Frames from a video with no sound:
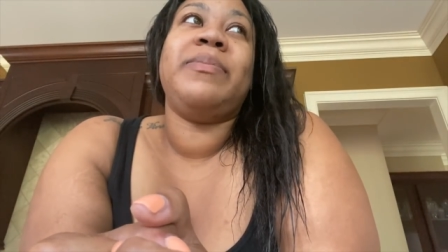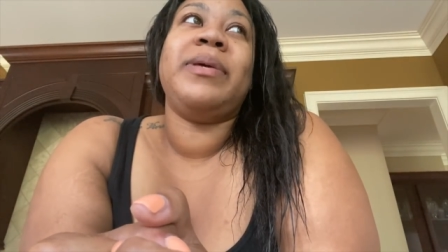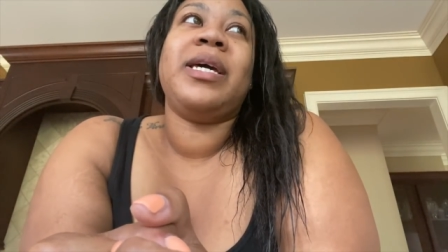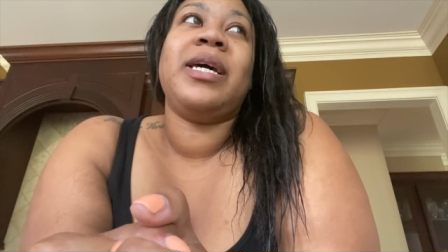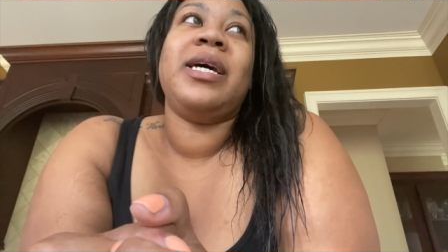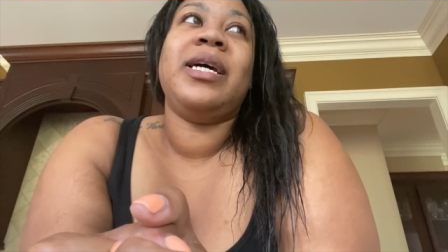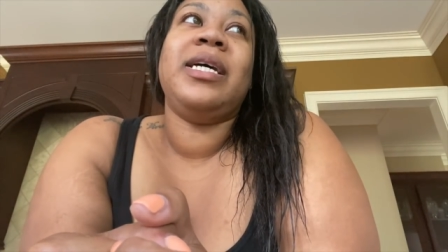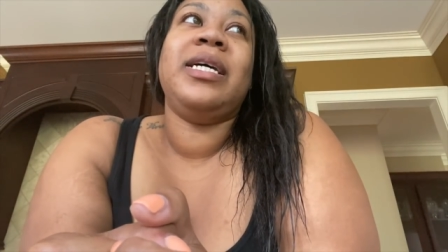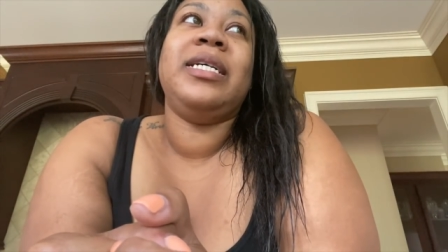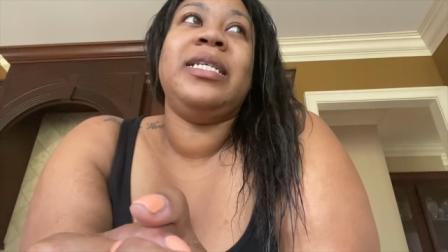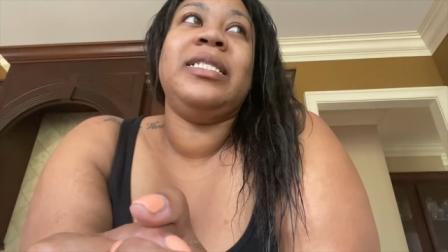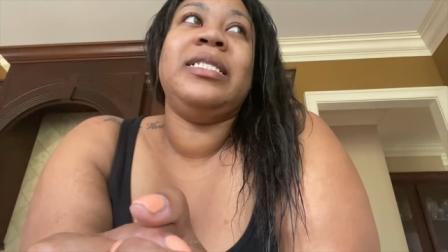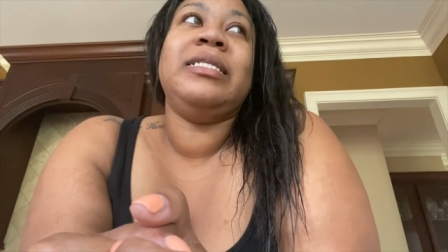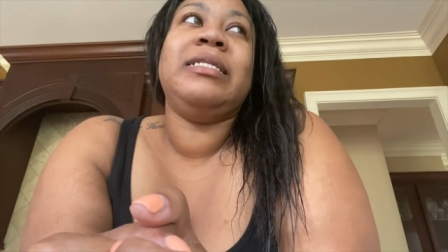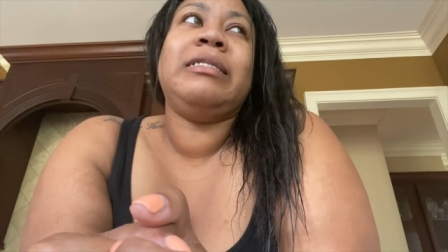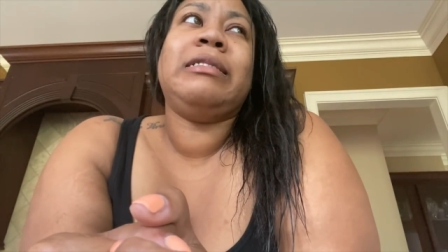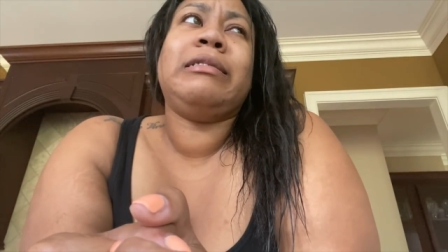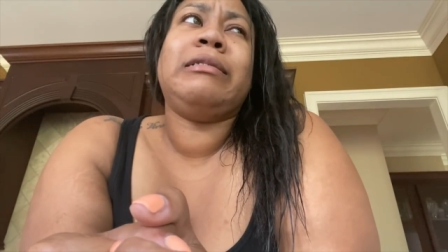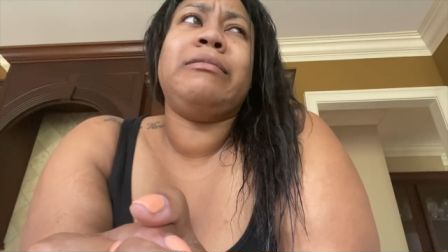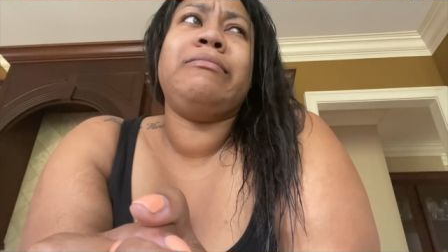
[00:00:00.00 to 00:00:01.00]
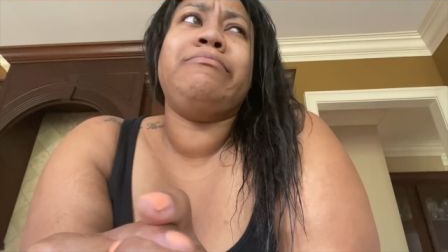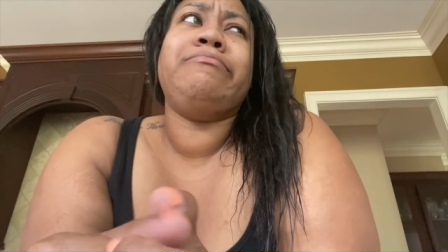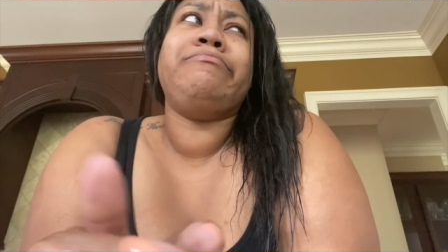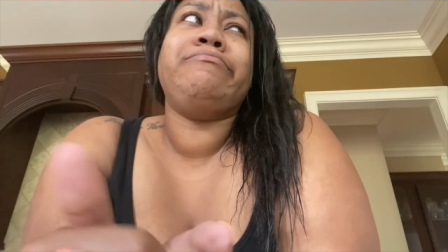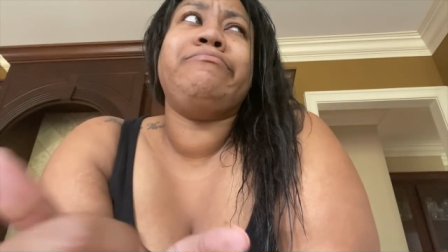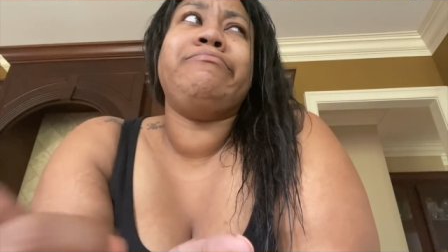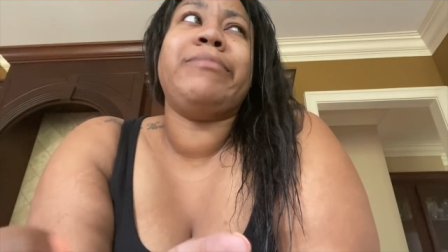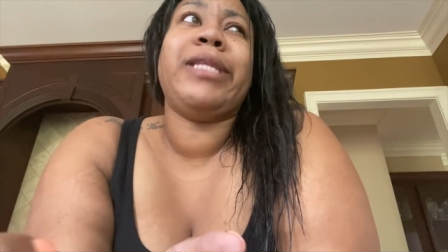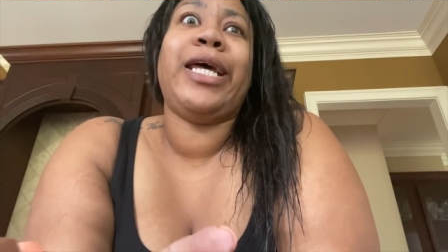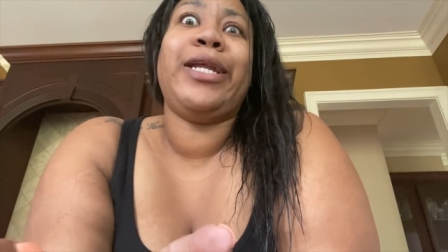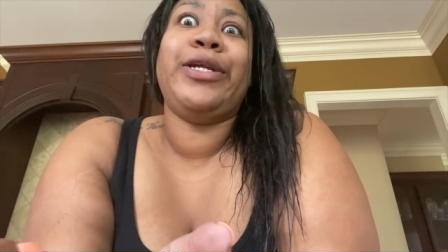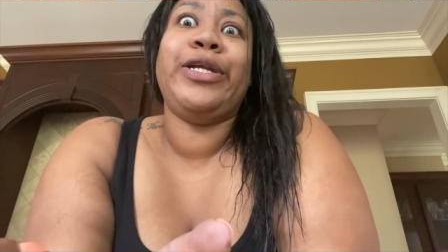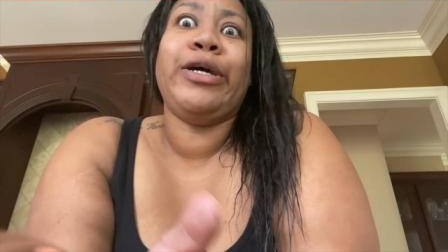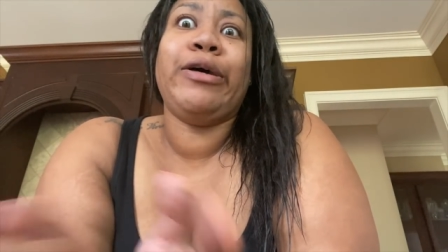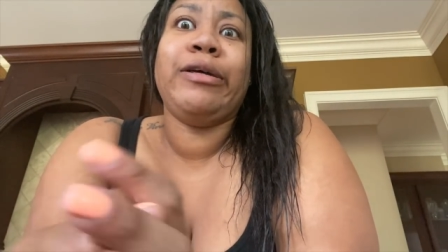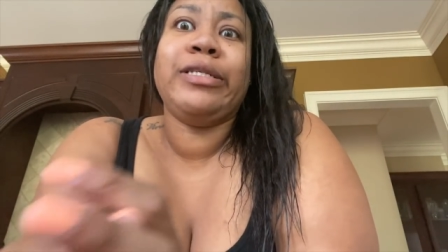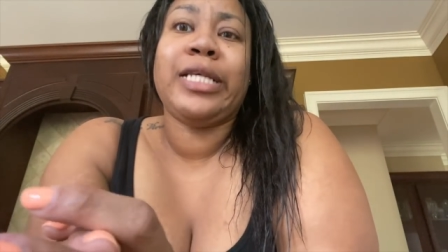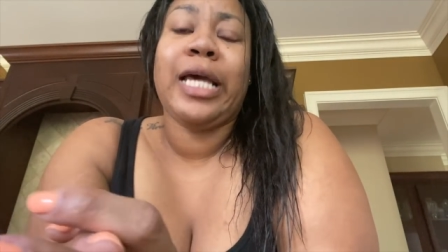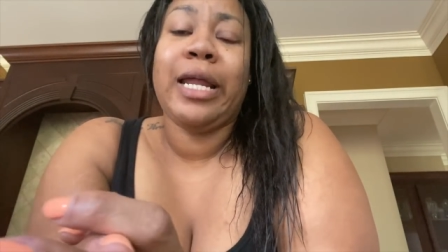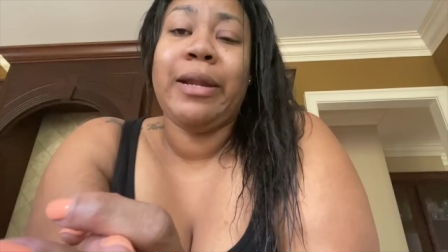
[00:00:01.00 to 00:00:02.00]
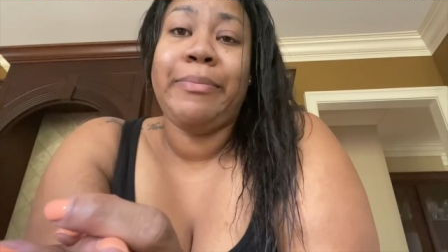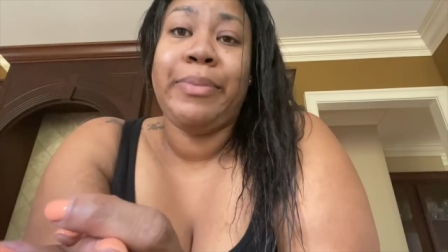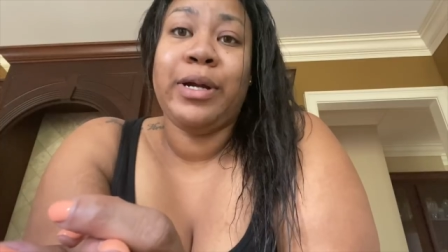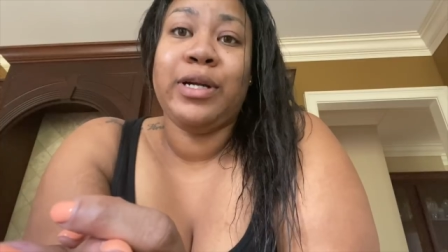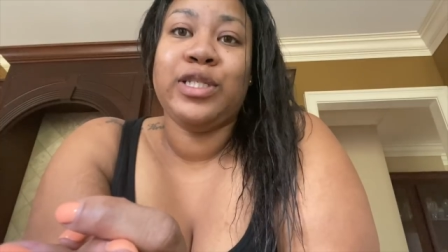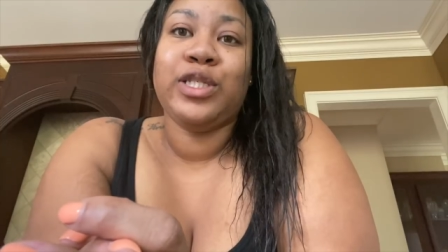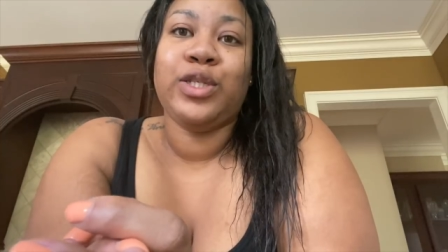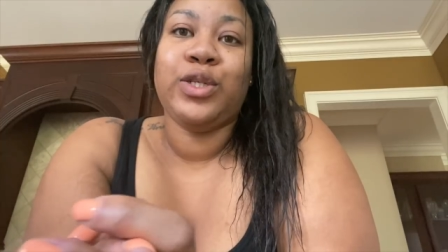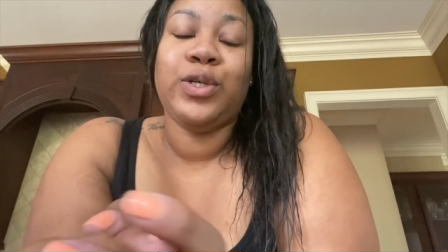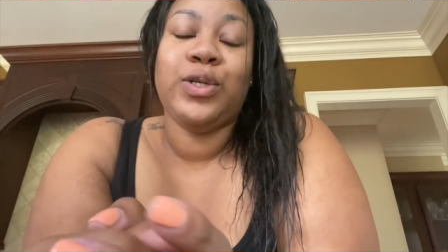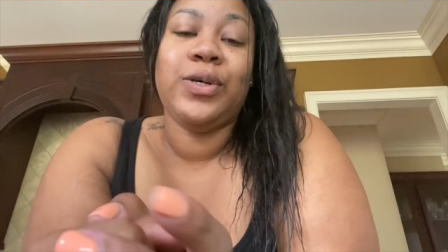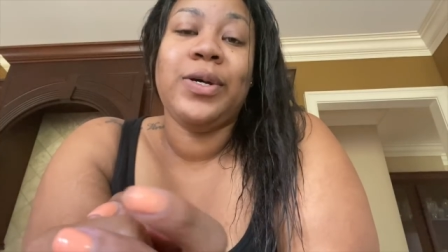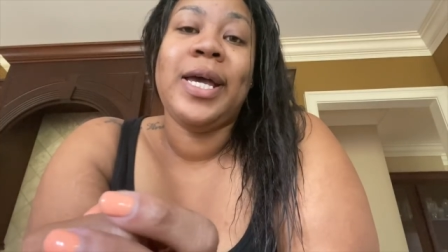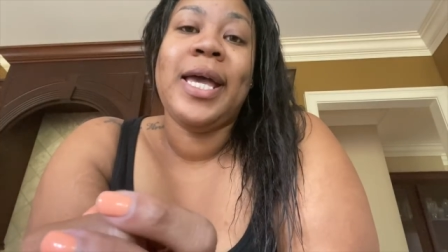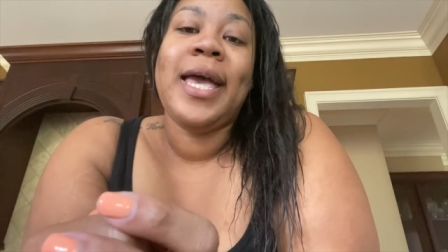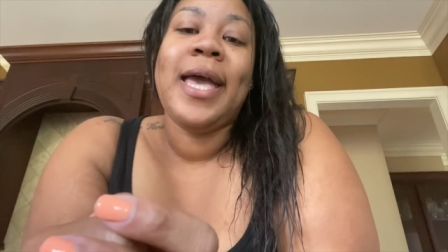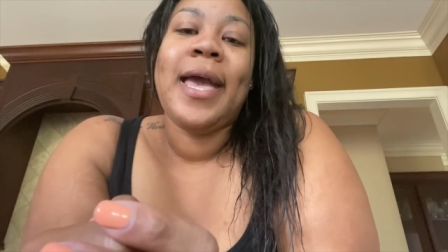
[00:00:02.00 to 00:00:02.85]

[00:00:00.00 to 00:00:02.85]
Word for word: because, I don't know, it's kind of personal.